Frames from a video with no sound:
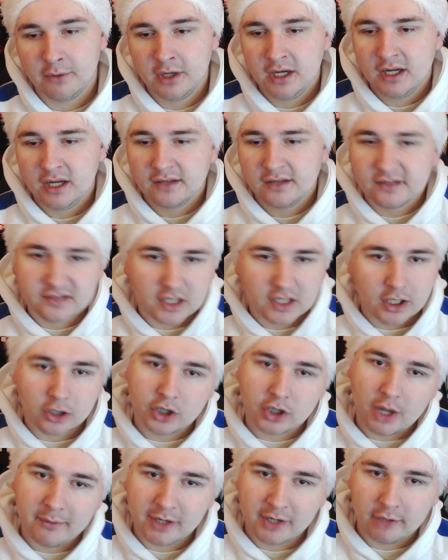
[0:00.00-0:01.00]
there's a lot
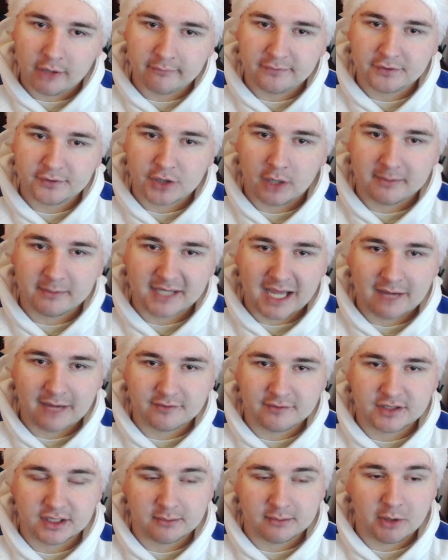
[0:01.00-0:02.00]
going on for Derby
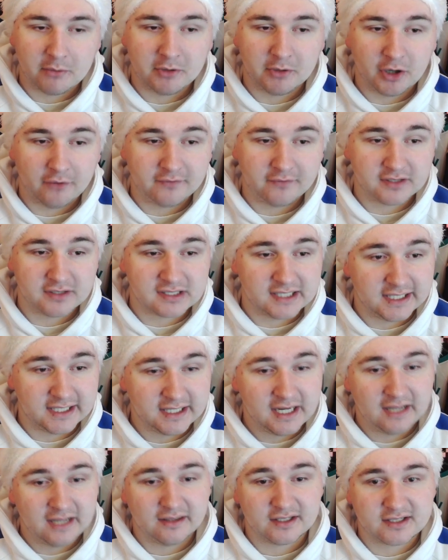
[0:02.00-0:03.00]
County at the moment. Obviously,
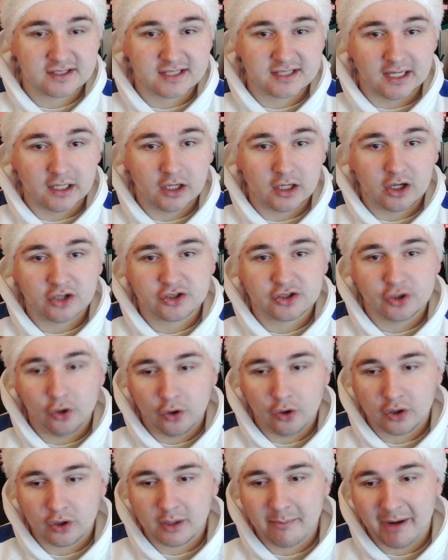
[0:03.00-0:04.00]
there's still a lot of
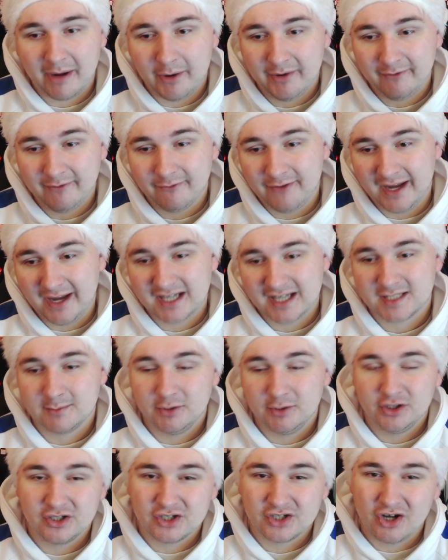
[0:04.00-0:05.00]
talk about
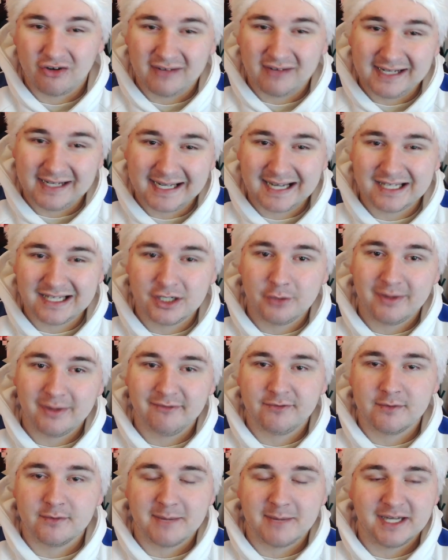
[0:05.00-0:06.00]
investment. There's not really any new
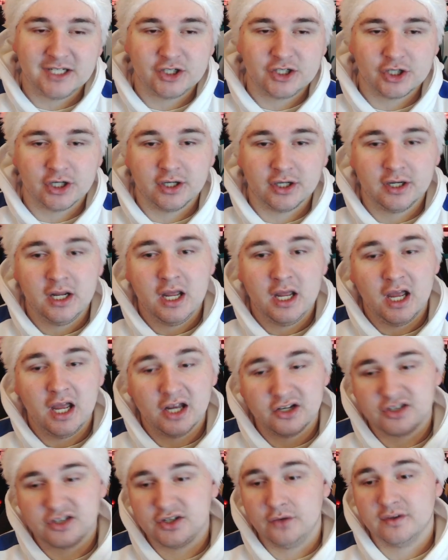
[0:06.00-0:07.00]
information, and
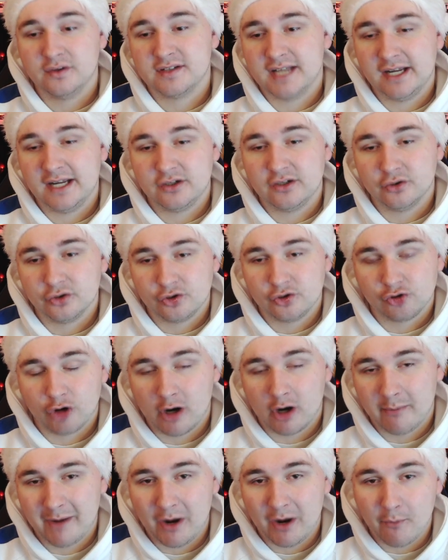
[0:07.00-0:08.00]
as soon as that does
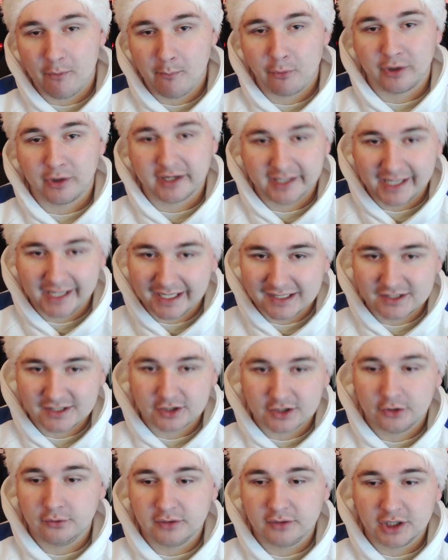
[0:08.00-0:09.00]
drop, I'll bring it
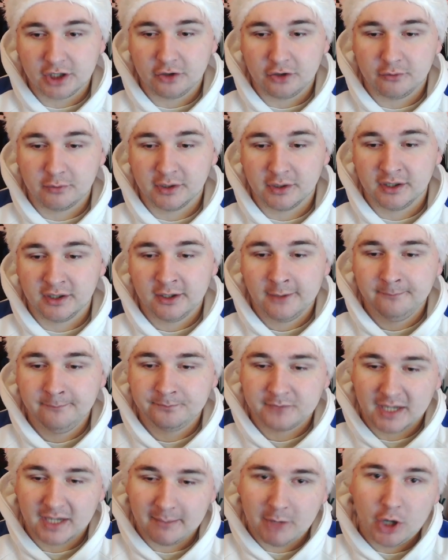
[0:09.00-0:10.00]
to you. And
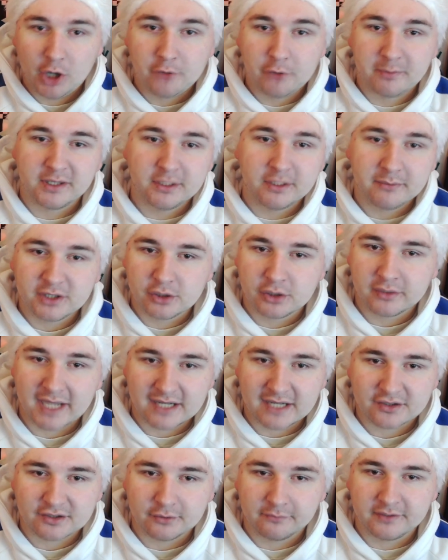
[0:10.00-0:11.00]
I'm hoping that we do
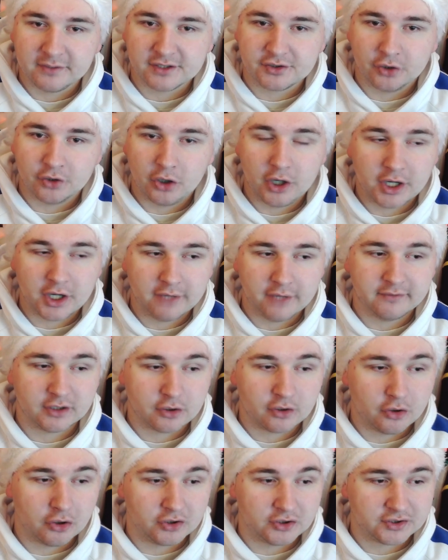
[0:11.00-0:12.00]
get something sorted over the
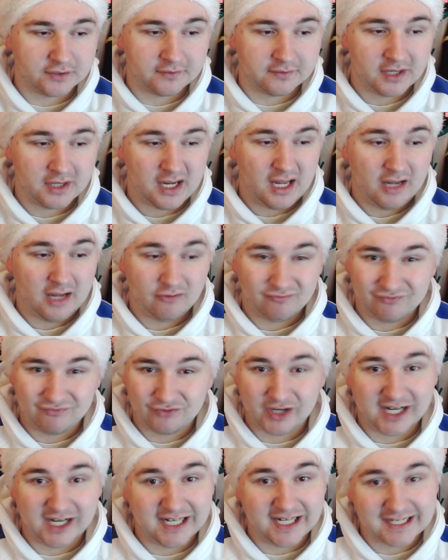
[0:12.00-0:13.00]
course of
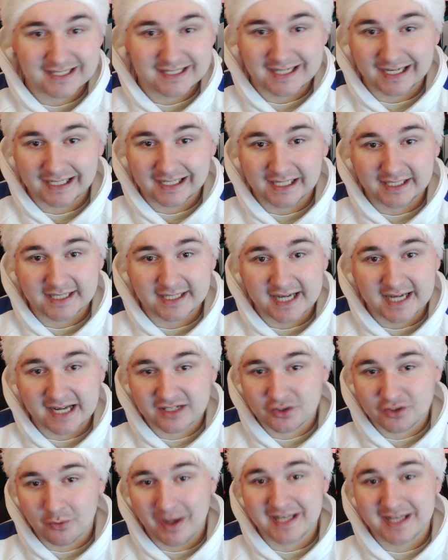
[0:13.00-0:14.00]
realistically the next
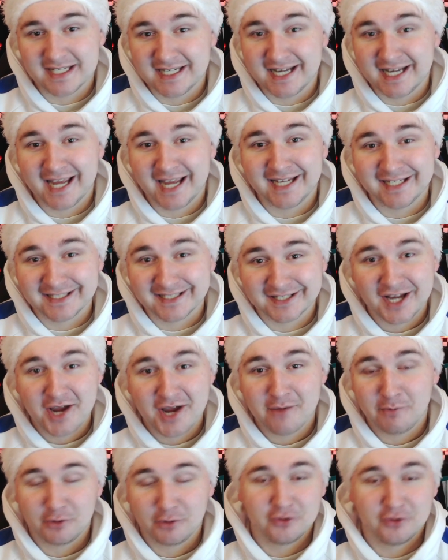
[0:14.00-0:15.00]
20 days,
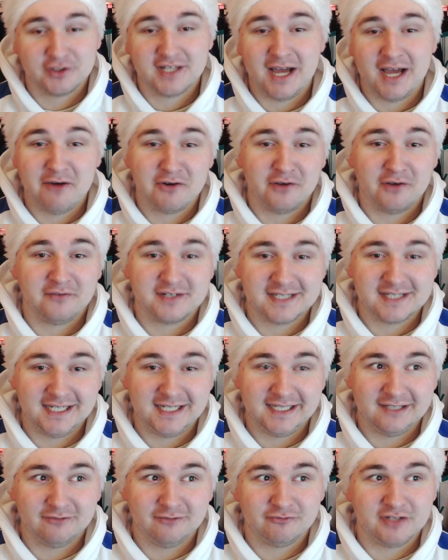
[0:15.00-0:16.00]
because that would
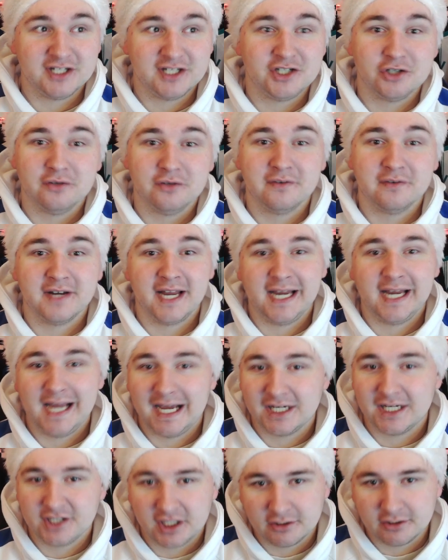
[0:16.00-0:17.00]
obviously rejuvenate
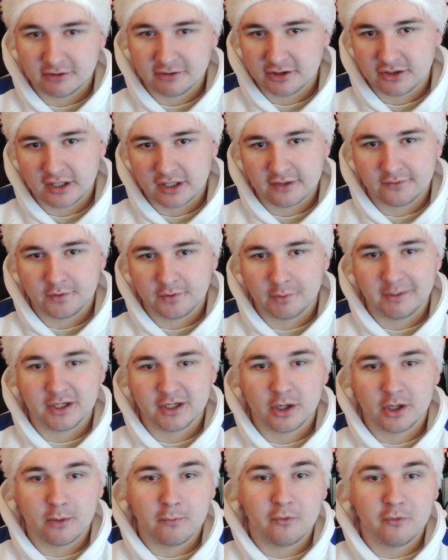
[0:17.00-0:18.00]
our January transfer
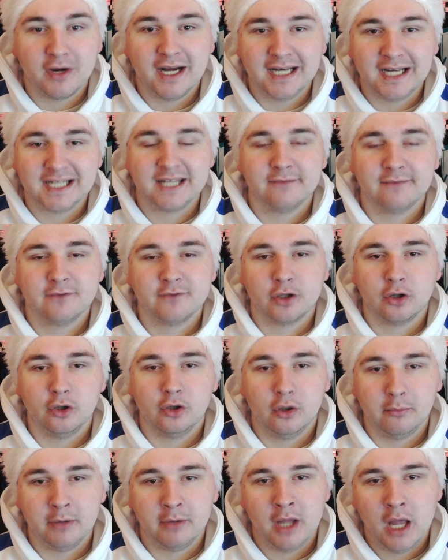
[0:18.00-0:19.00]
window and really give the
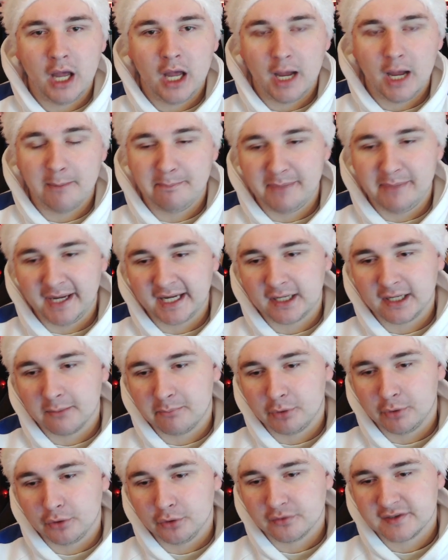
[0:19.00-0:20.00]
club a big
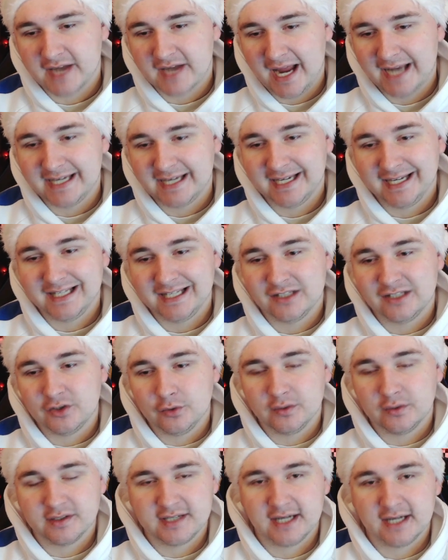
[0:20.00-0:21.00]
boost heading into
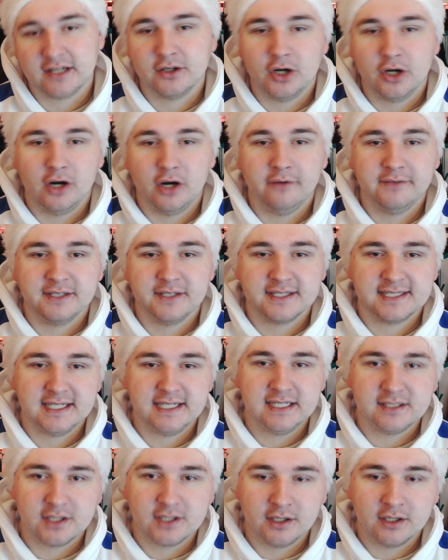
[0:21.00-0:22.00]
the second half of the
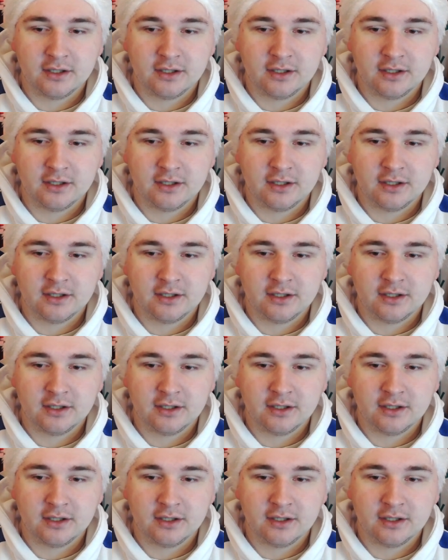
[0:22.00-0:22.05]
season.